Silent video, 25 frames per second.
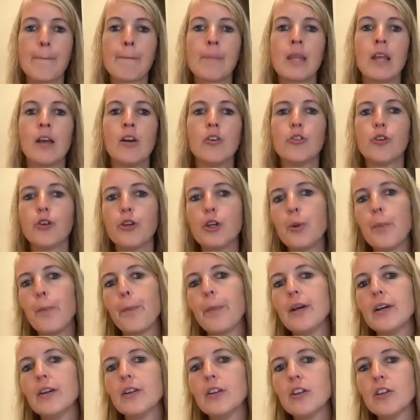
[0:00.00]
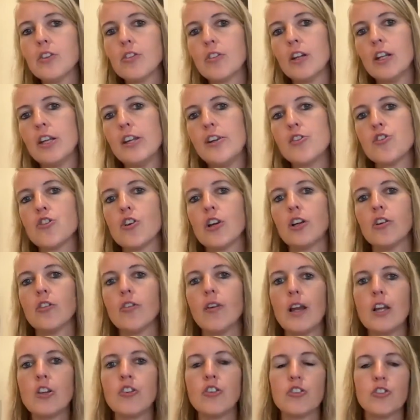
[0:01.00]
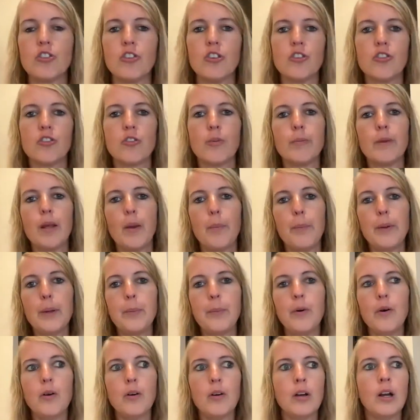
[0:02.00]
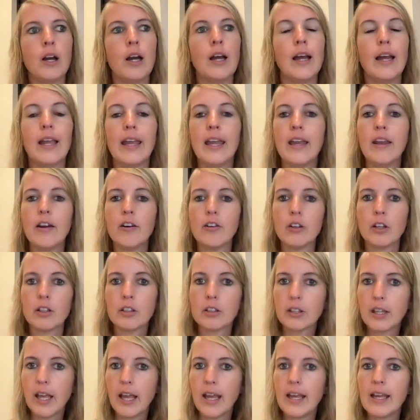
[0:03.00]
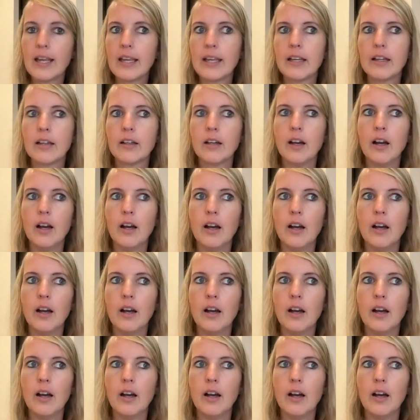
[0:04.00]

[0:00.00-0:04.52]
So you build this lead generation system that people hear, they